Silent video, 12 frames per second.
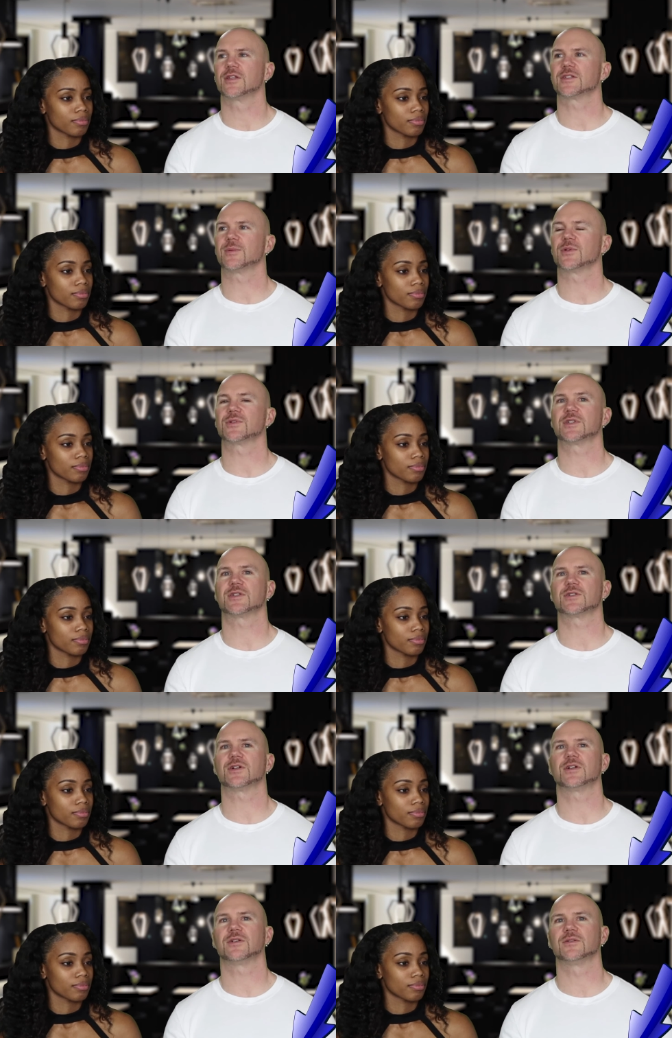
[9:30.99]
Speaker 1: some of those
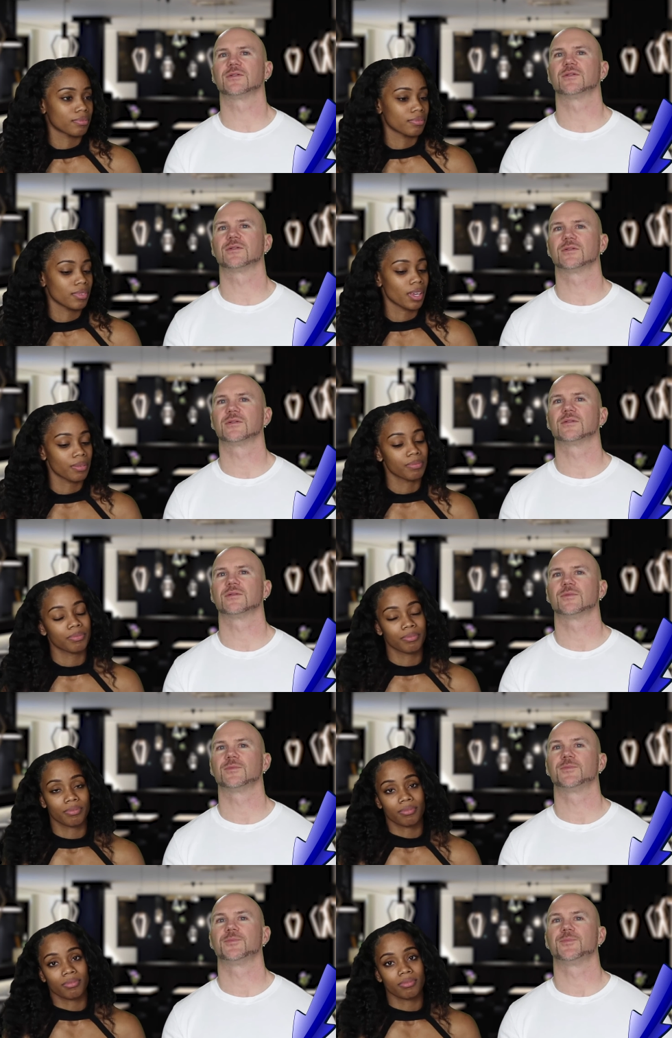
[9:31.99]
things are. Yeah.
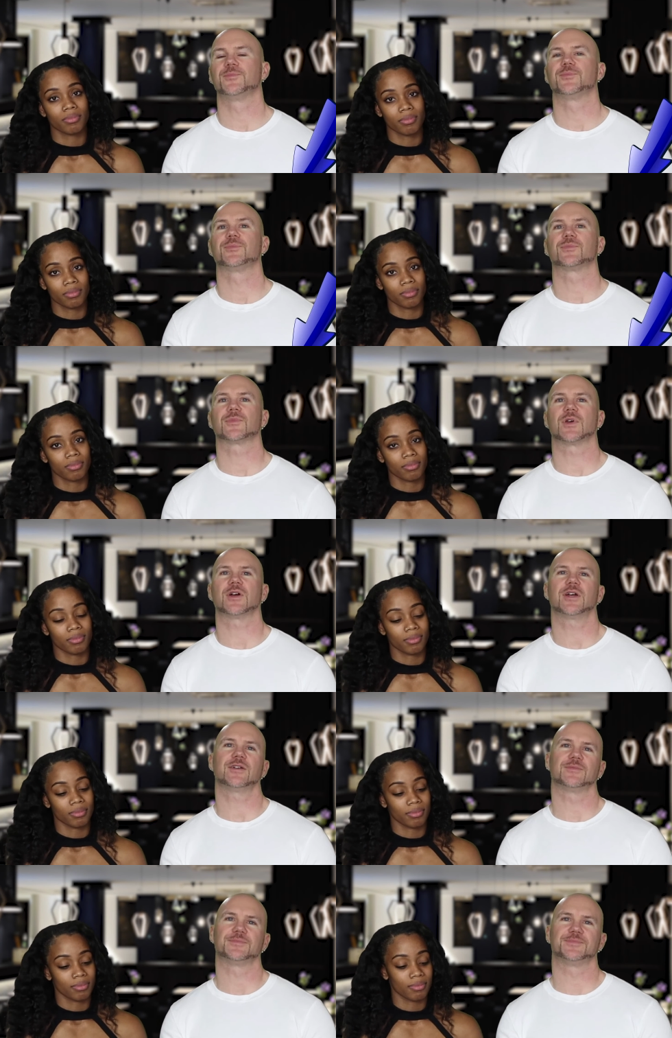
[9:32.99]
All
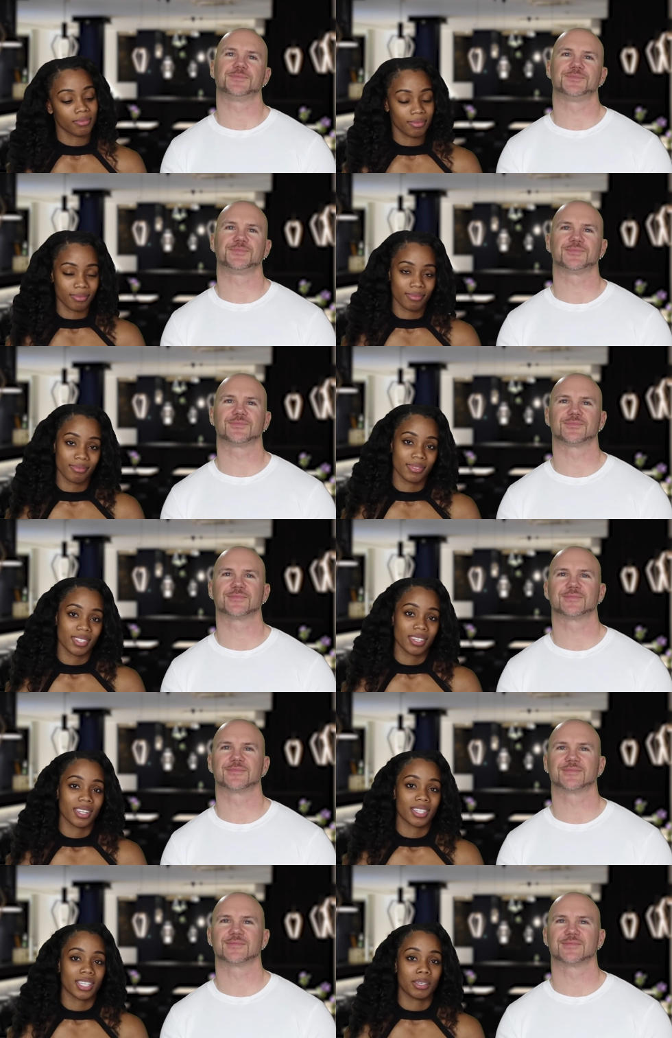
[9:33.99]
right.
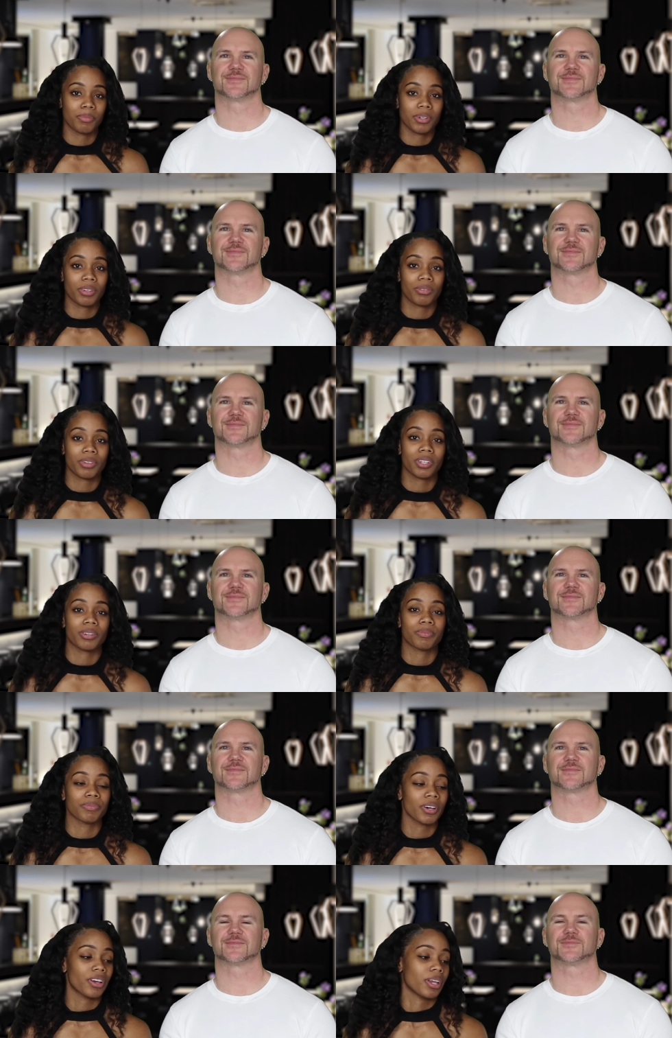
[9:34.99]
Keeping
Speaker 2: it real.
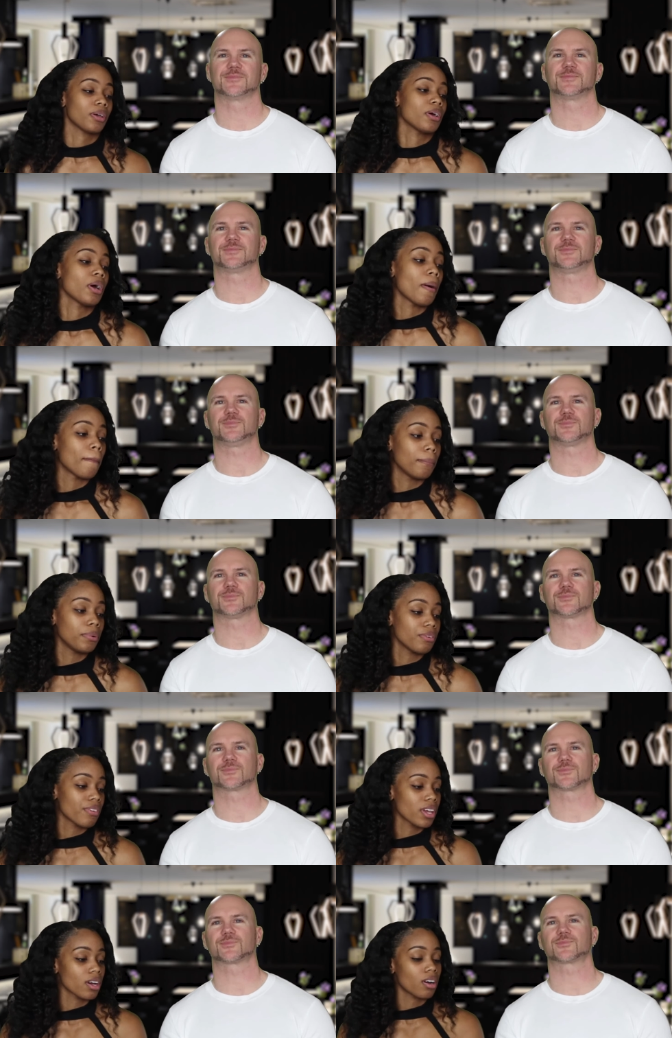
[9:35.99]
All right.
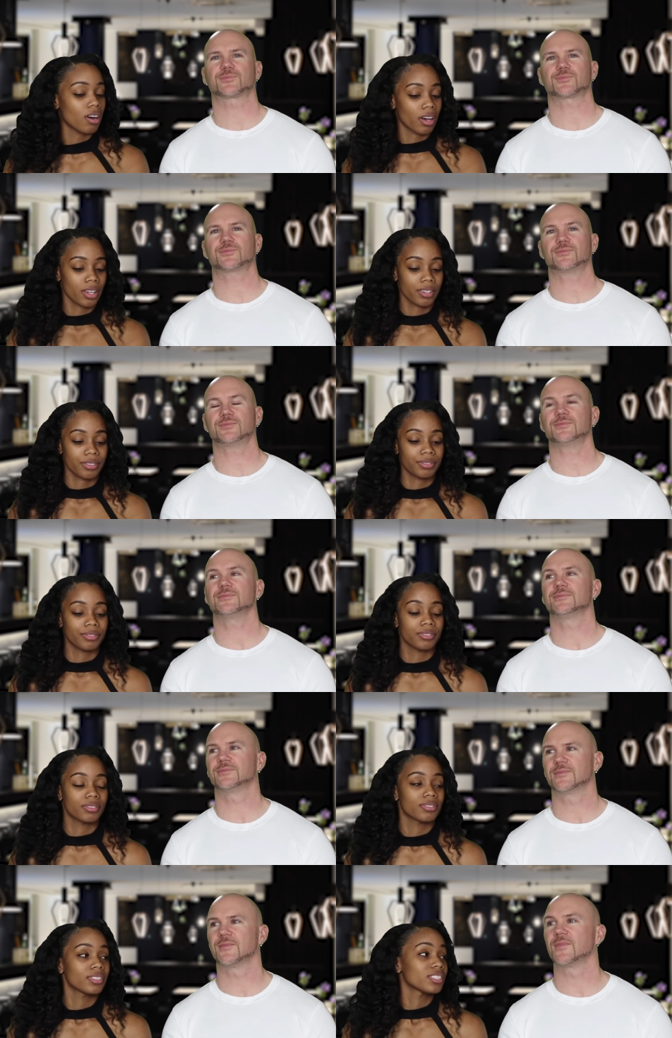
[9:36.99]
Moving on
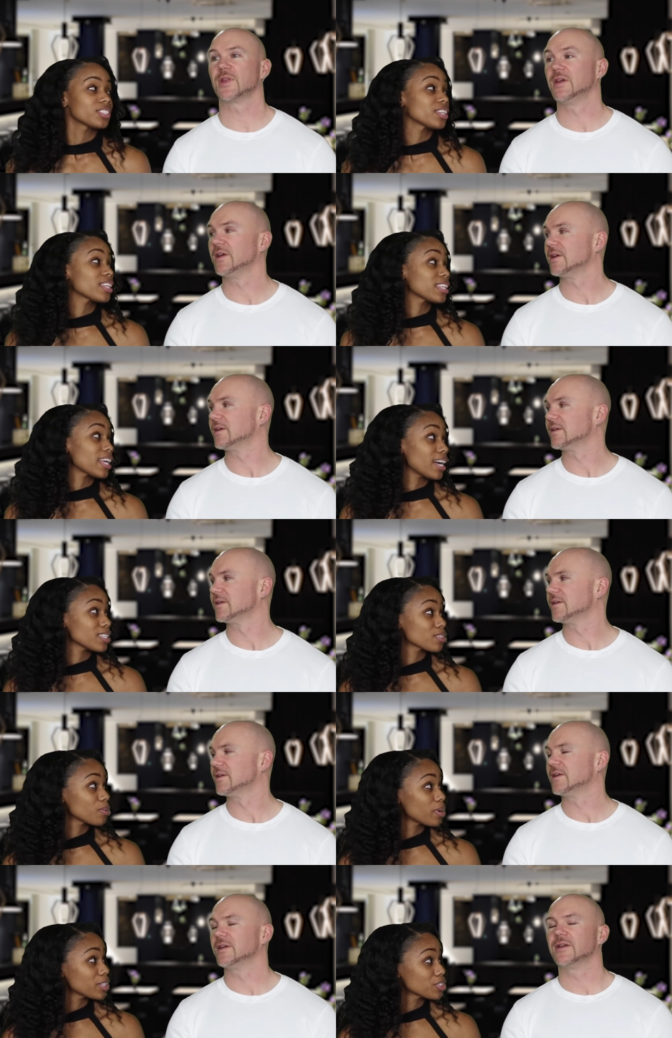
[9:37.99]
to the
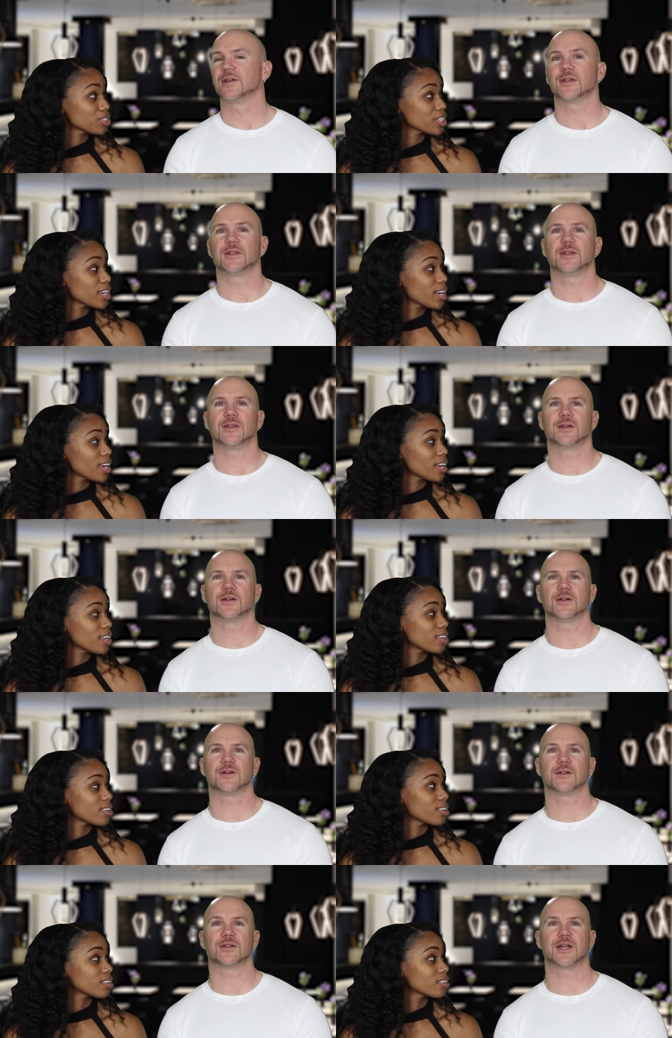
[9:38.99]
last
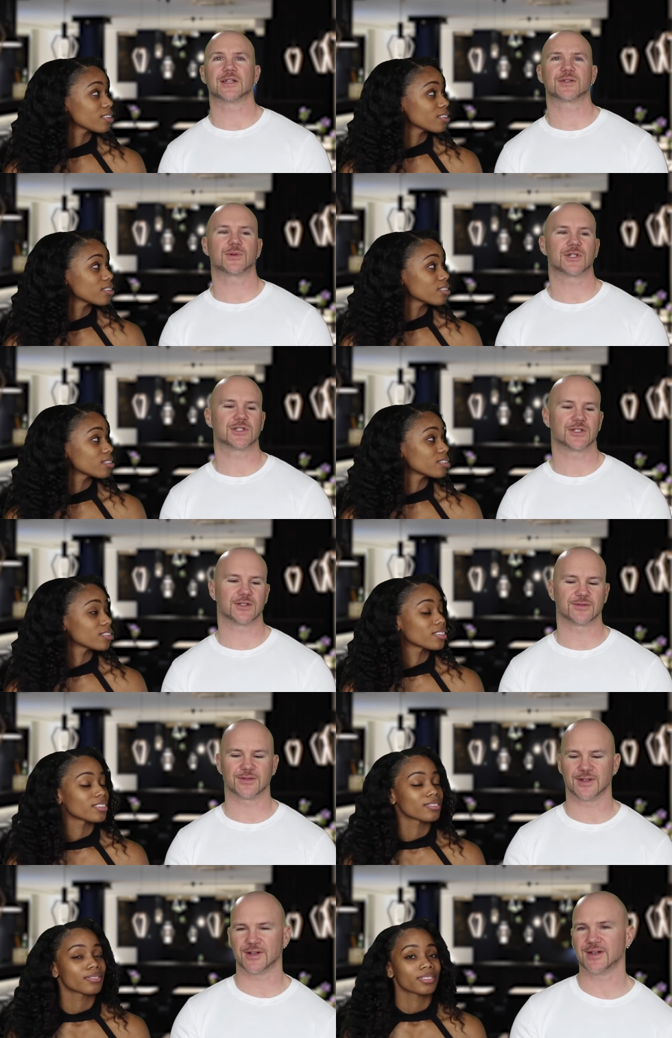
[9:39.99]
question.
Speaker 1: Last question. All